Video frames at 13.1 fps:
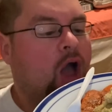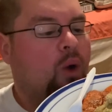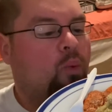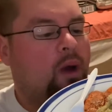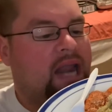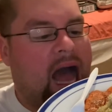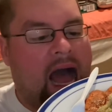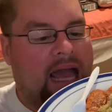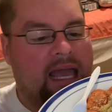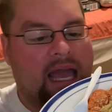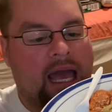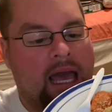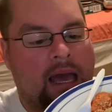When I
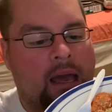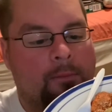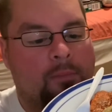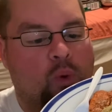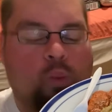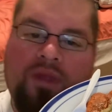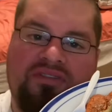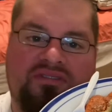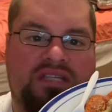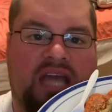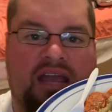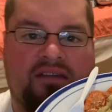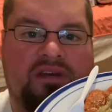am with
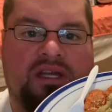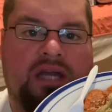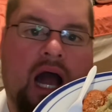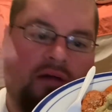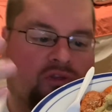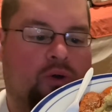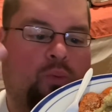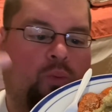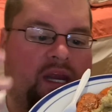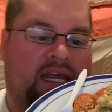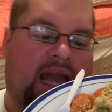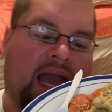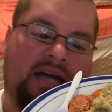David on the
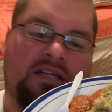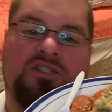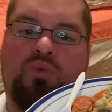weekends,